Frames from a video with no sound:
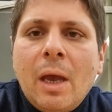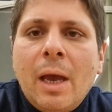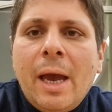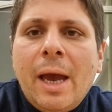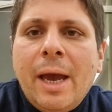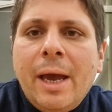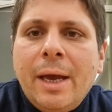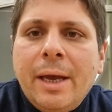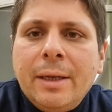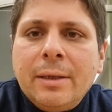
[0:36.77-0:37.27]

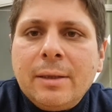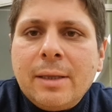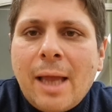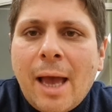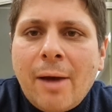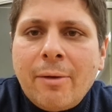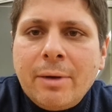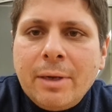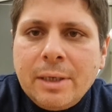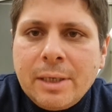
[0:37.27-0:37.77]
And
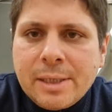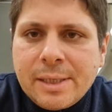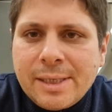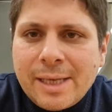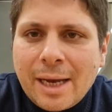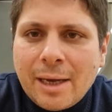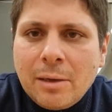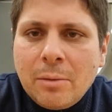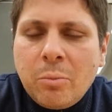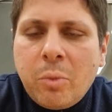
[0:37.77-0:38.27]
now in the
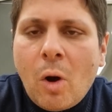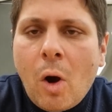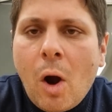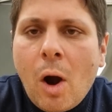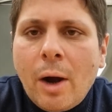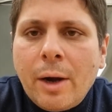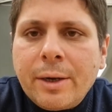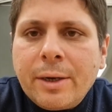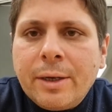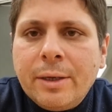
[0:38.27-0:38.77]
second
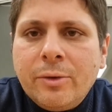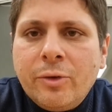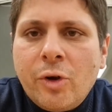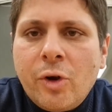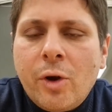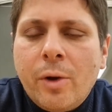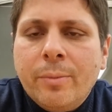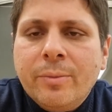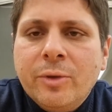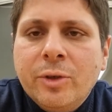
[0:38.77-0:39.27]
part, in
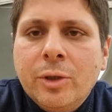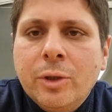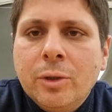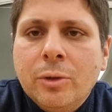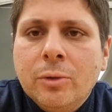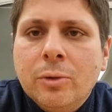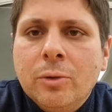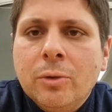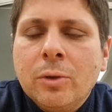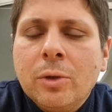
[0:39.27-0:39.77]
term
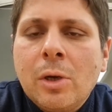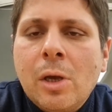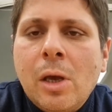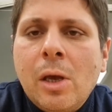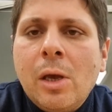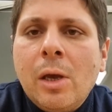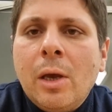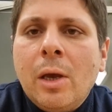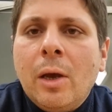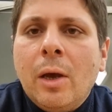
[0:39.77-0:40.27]
two,
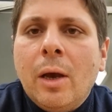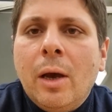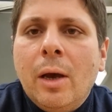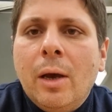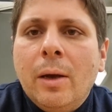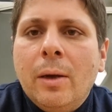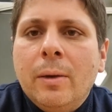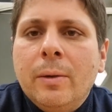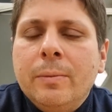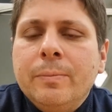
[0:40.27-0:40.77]

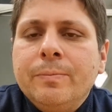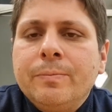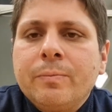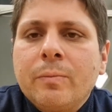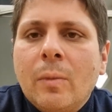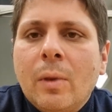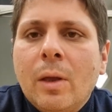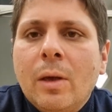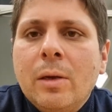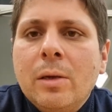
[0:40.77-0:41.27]
um,
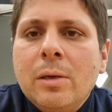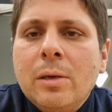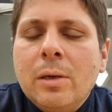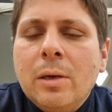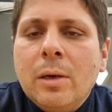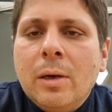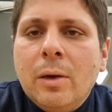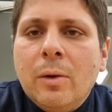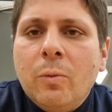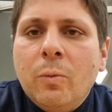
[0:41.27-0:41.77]

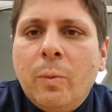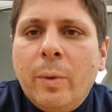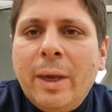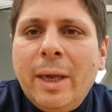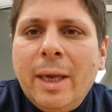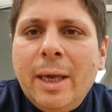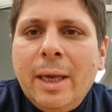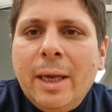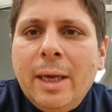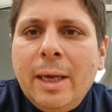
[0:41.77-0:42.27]

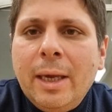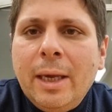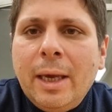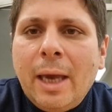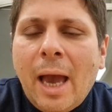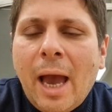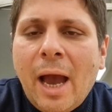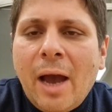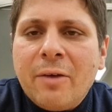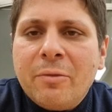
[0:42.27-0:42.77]
we
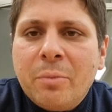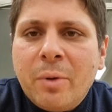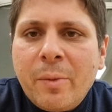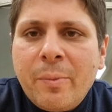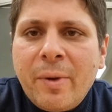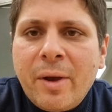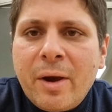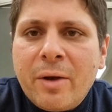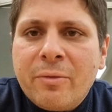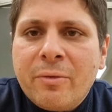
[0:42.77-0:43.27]
have
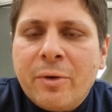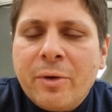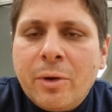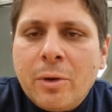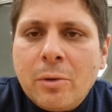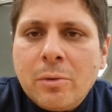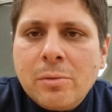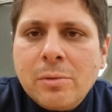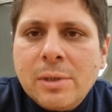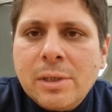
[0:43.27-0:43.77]
prepared for
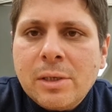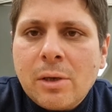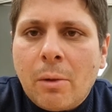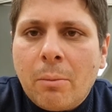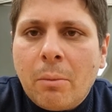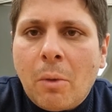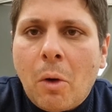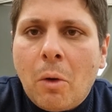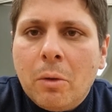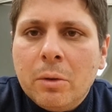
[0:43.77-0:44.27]
you
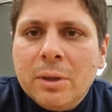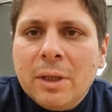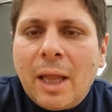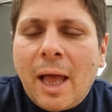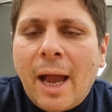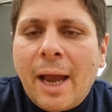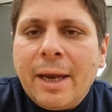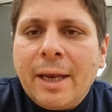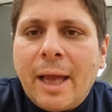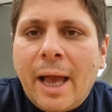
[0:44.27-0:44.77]
some
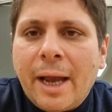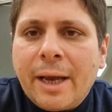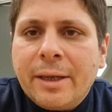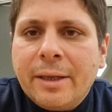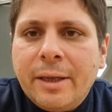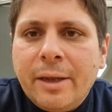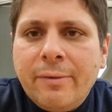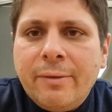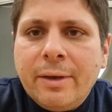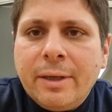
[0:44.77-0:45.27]
online
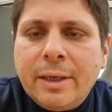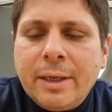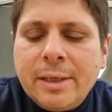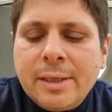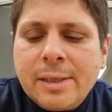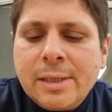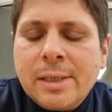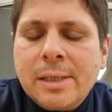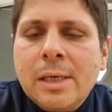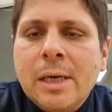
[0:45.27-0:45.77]

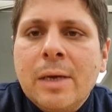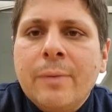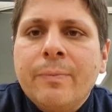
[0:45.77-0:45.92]
activities